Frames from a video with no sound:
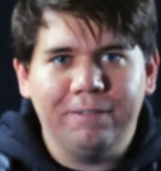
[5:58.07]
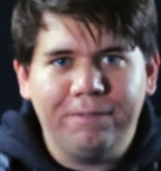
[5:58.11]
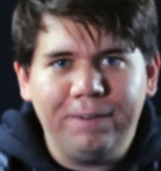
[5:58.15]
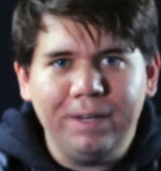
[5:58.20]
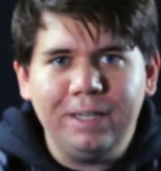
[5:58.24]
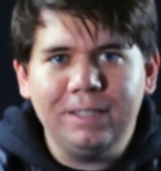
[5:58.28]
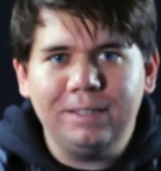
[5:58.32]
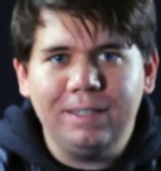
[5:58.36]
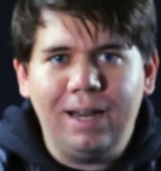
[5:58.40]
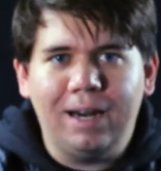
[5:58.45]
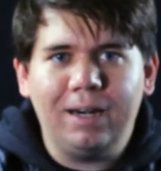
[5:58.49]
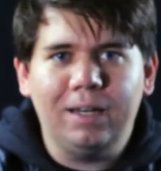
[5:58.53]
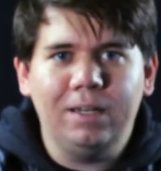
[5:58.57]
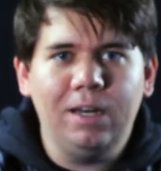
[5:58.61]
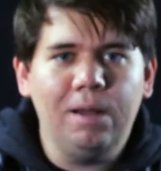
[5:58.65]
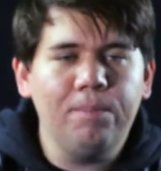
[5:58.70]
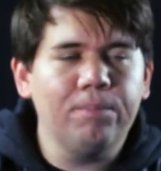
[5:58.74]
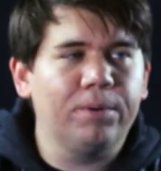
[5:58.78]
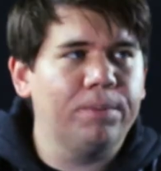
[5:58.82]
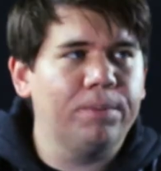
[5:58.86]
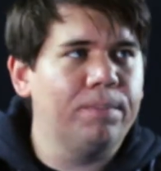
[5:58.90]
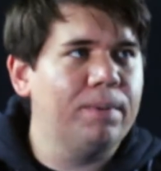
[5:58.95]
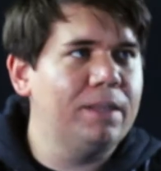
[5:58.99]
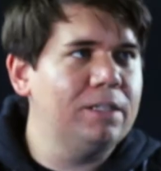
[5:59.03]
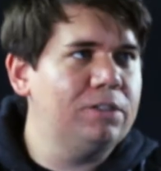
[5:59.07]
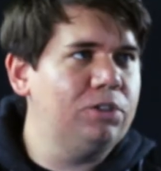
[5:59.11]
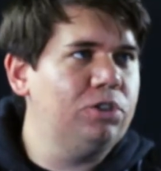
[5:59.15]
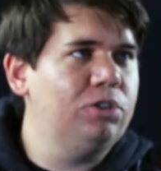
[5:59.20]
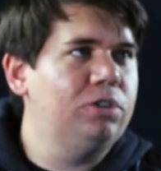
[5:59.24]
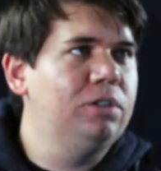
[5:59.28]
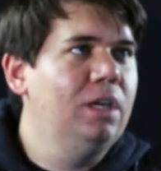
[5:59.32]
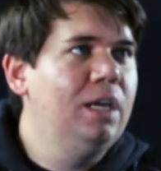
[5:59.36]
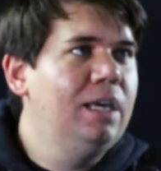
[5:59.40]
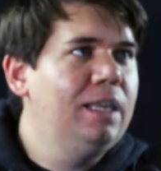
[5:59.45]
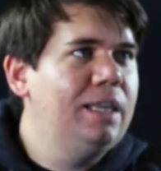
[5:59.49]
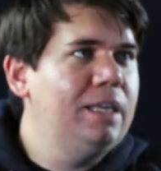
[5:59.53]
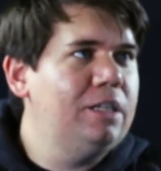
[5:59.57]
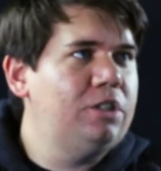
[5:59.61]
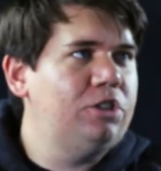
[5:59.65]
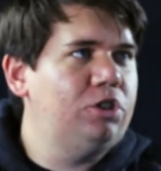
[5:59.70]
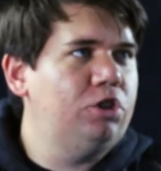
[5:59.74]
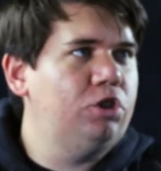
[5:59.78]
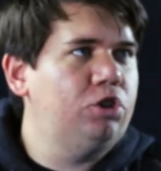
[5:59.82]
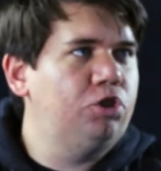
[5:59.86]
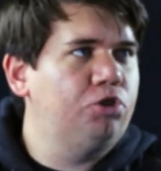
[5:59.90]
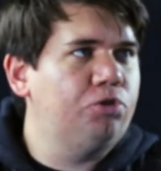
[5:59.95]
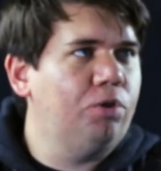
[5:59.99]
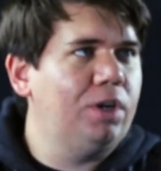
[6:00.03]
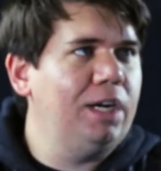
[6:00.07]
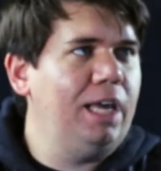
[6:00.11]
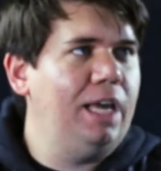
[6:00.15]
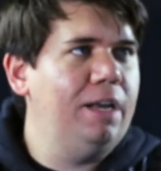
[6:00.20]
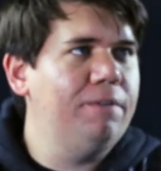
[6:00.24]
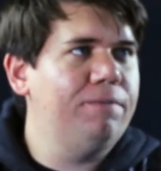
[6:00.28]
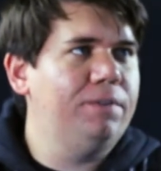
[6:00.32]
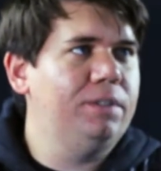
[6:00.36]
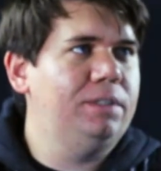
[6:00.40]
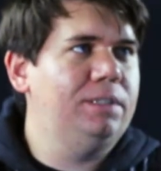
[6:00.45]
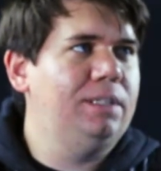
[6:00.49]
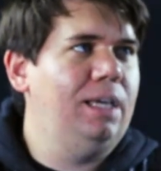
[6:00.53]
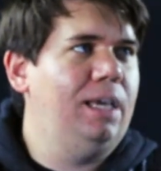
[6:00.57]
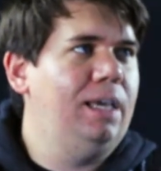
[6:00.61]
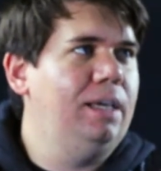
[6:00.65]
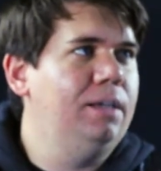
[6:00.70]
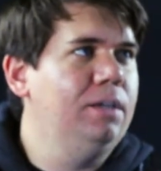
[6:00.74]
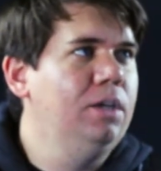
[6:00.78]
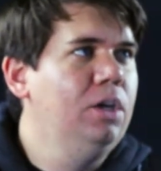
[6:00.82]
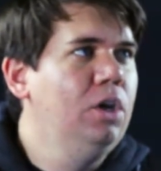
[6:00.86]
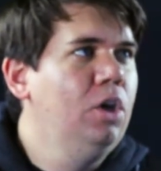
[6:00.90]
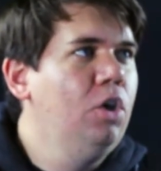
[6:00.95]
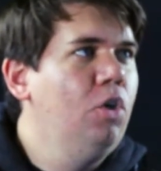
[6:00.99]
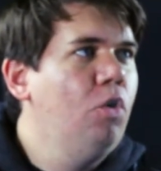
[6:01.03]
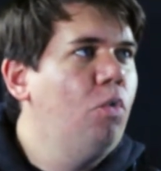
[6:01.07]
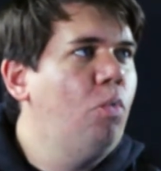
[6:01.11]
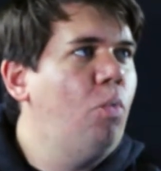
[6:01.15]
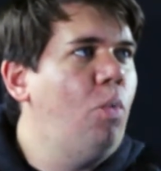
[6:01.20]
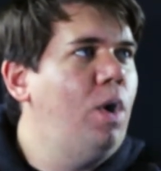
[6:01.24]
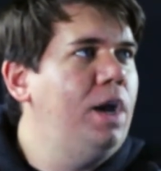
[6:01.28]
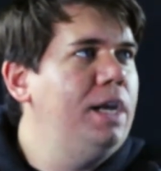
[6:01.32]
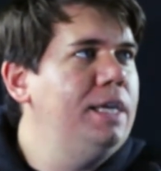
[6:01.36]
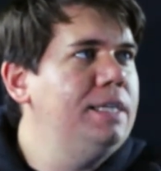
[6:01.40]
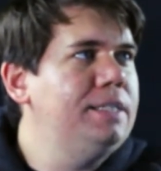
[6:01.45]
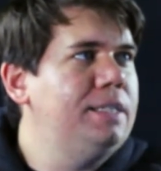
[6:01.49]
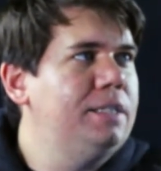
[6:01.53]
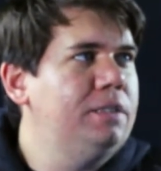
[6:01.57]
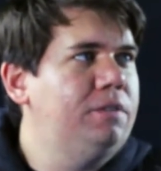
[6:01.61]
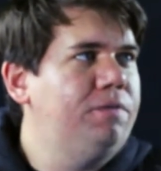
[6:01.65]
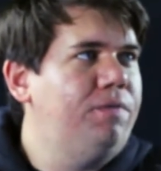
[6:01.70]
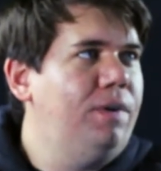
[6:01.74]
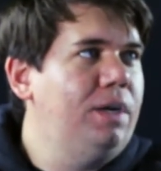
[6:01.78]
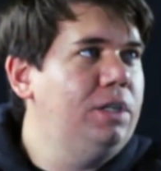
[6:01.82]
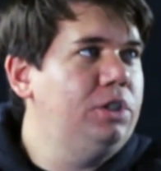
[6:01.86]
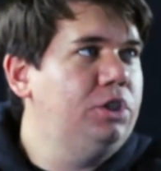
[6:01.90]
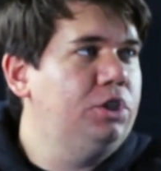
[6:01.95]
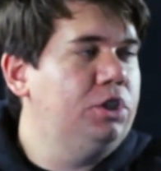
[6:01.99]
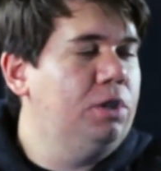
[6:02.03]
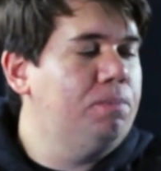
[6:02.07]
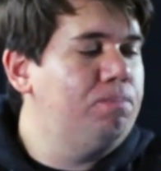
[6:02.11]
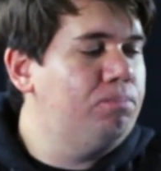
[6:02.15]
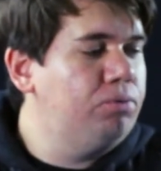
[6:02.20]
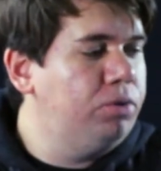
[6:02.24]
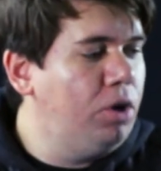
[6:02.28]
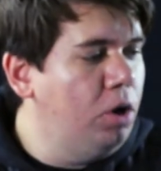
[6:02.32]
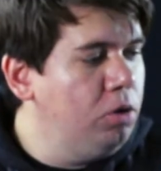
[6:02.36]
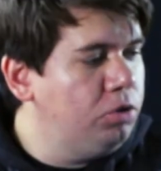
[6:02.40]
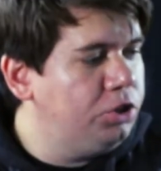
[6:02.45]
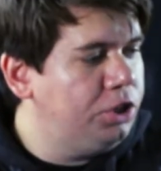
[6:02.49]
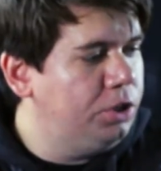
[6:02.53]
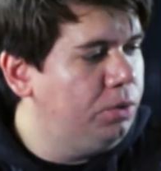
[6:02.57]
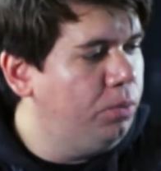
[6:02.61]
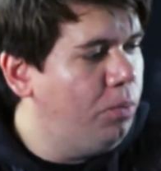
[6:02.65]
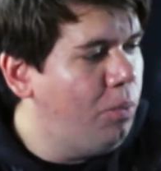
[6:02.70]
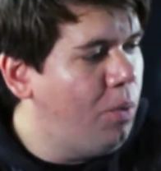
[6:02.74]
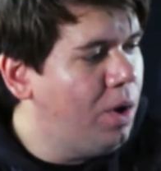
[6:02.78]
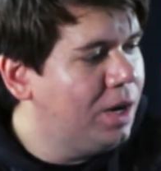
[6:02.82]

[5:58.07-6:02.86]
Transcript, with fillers: Infinity is not a number, but this is just shorthand for saying, what is this function approaching?